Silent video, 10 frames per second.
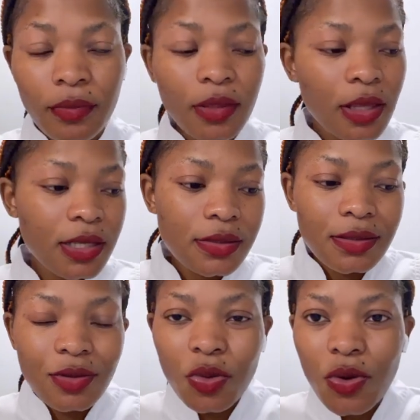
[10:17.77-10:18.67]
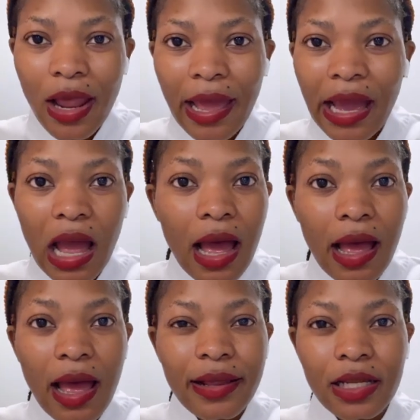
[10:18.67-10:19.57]
there is no like
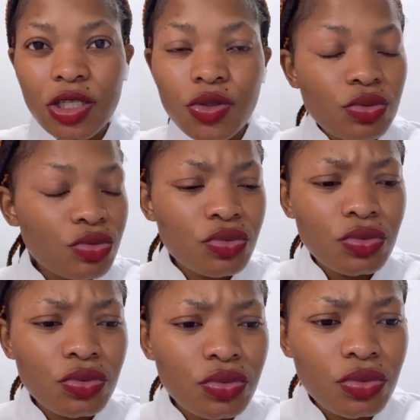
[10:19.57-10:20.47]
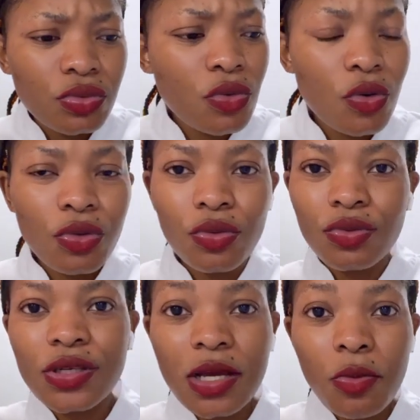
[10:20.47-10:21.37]
I need to go through
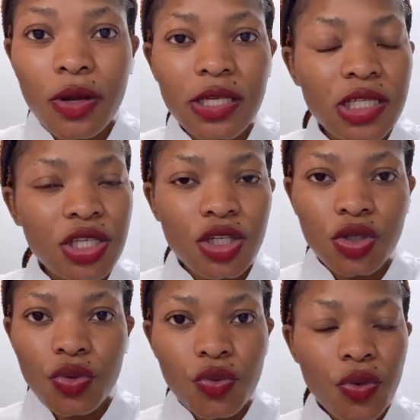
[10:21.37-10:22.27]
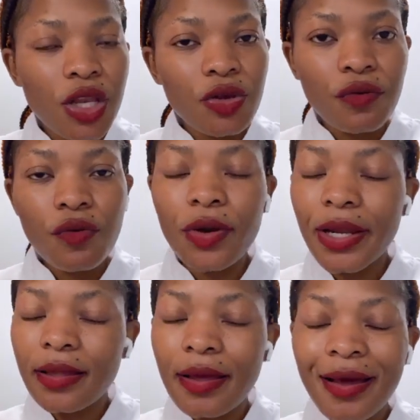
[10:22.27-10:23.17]
someone. It's just you and your phone.
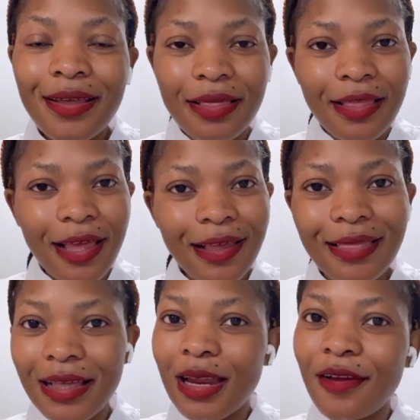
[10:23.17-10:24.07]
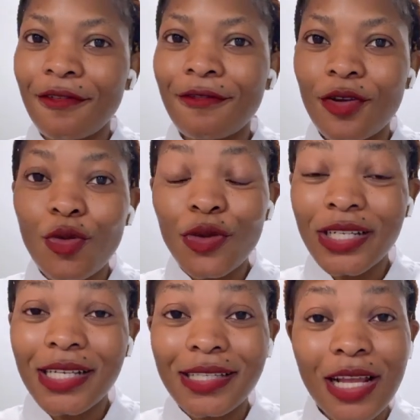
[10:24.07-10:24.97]
And the other thing that I've
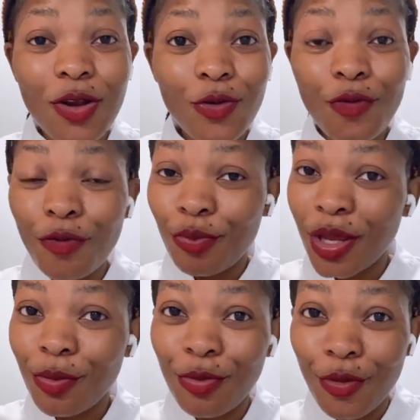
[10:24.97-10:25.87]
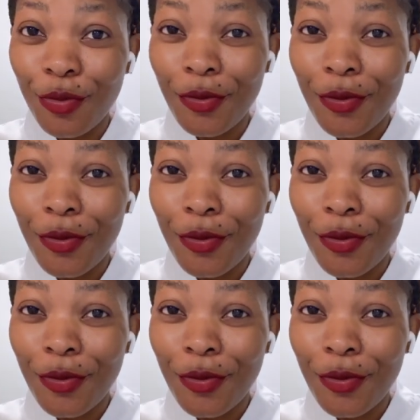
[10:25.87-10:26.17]
noticed, a lot of people